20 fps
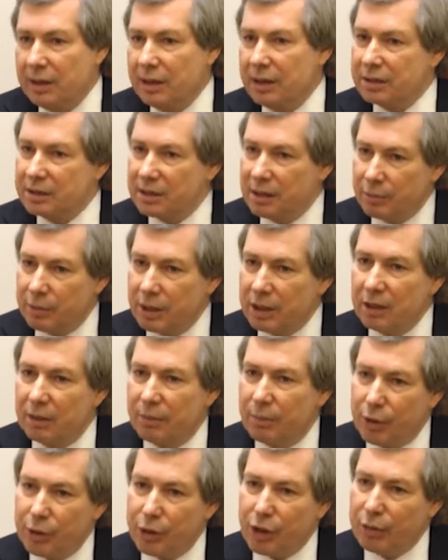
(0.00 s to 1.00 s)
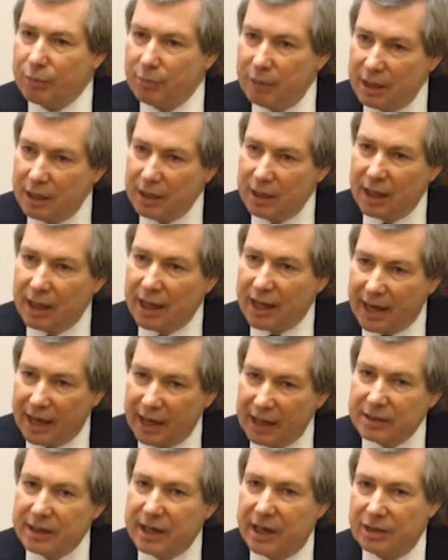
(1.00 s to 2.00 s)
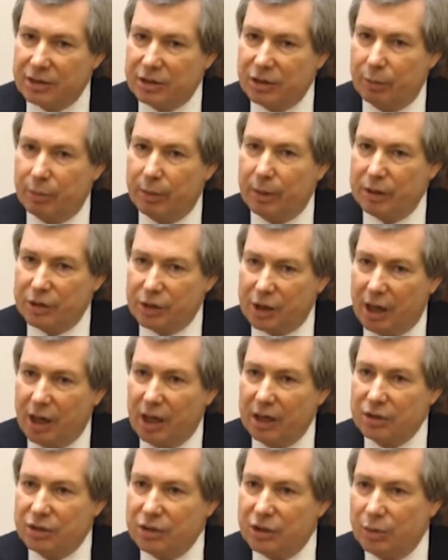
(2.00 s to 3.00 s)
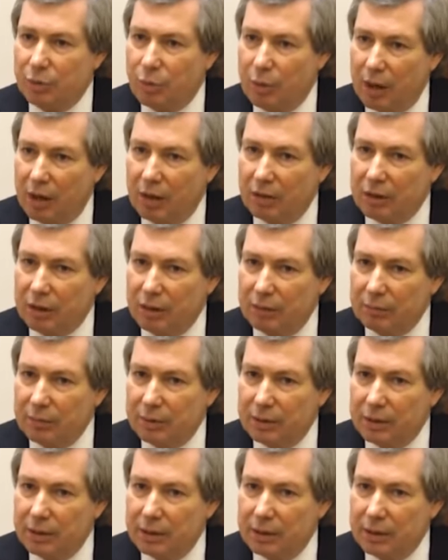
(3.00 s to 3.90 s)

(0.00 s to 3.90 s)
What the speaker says: It's something that both Armenia and Azerbaijan should welcome.